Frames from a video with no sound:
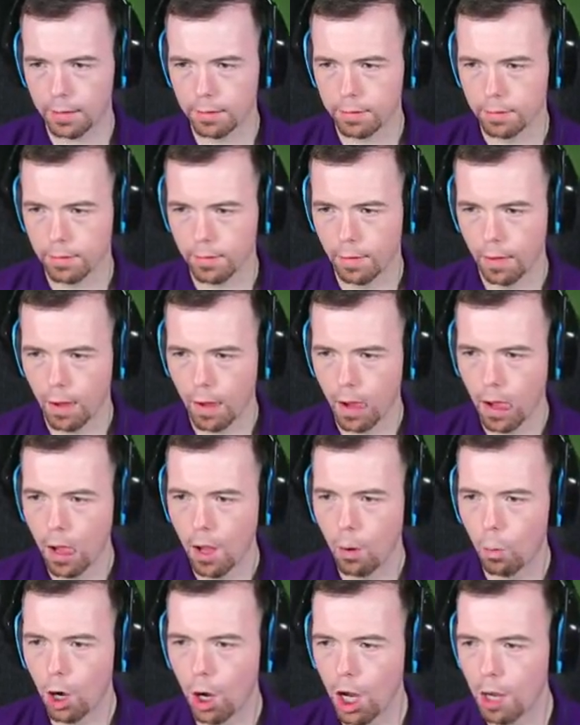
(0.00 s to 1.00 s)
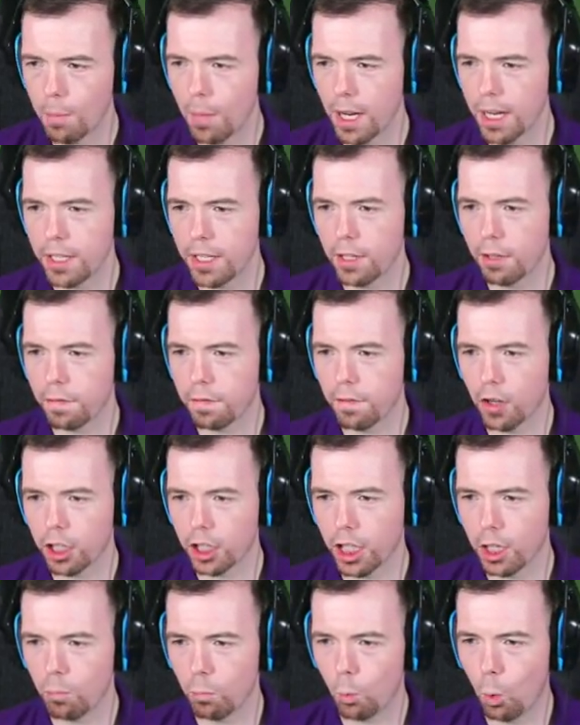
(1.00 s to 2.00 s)
Oh, Chonker. Why am I in the
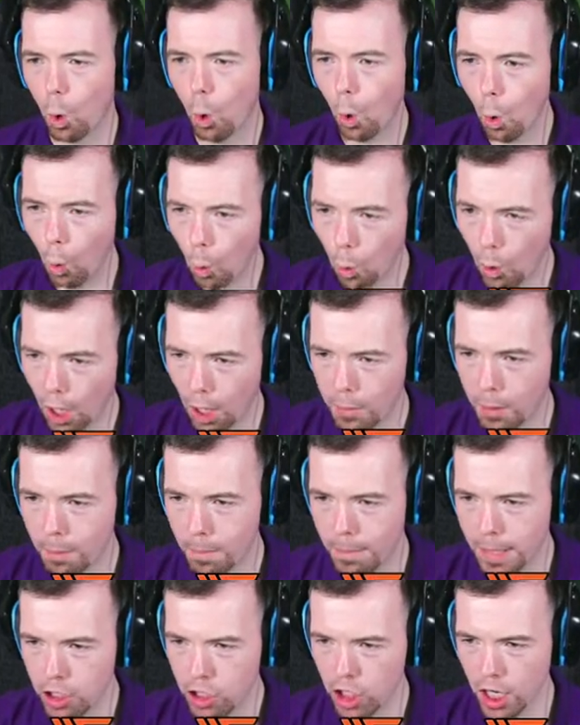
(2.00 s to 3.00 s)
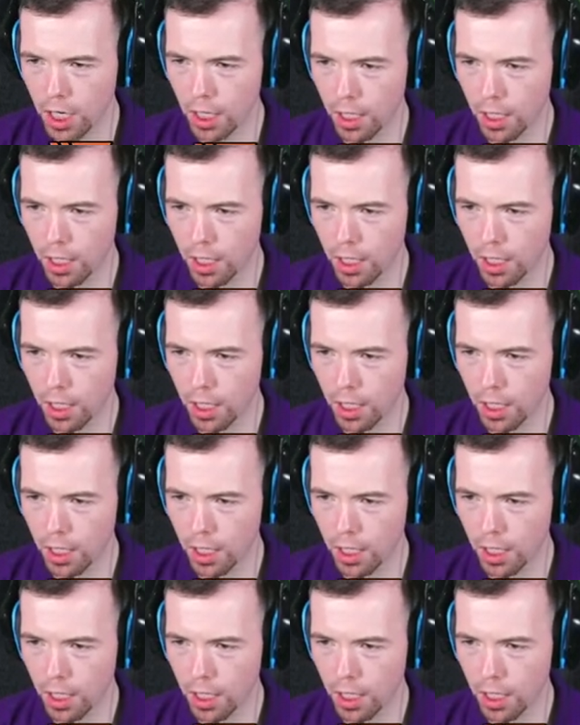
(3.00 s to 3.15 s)
fucking wall? I'm a midget.